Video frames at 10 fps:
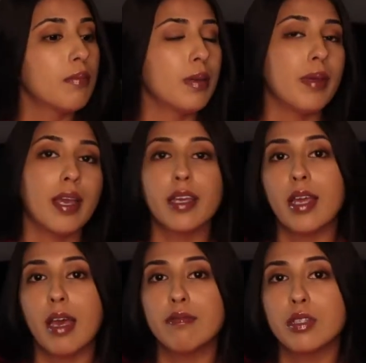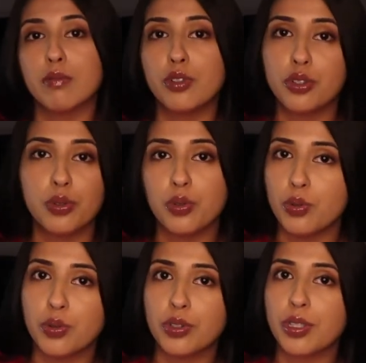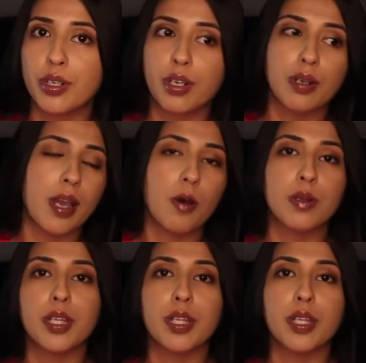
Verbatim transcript: maybe I can have some shoes that are out